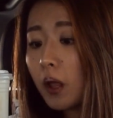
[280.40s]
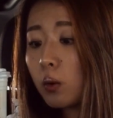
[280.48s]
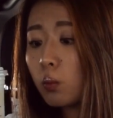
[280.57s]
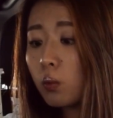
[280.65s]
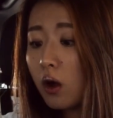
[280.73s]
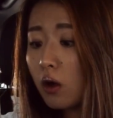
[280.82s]

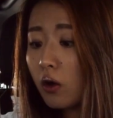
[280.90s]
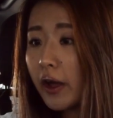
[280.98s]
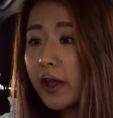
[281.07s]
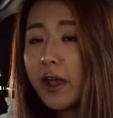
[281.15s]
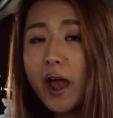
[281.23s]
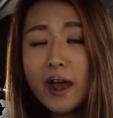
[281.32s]
Whoa, I
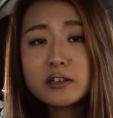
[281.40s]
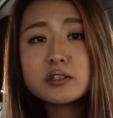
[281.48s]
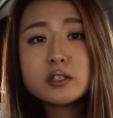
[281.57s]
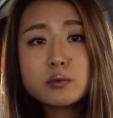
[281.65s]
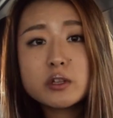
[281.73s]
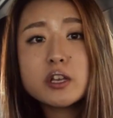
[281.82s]

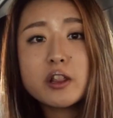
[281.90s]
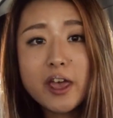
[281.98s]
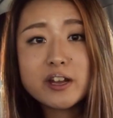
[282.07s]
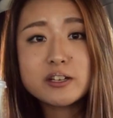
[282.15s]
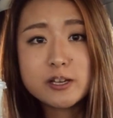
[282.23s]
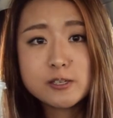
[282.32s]
actually really
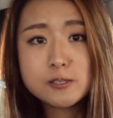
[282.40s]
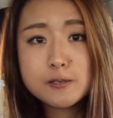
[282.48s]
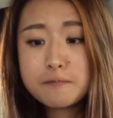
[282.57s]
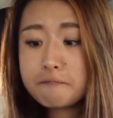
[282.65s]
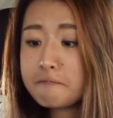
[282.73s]
like this.